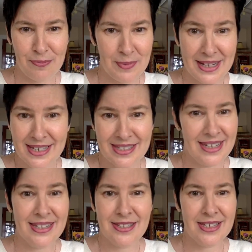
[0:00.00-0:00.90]
because
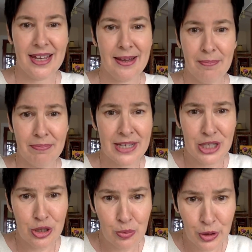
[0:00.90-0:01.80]
it means
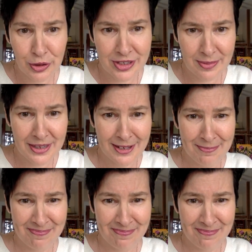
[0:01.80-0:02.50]
the world to me.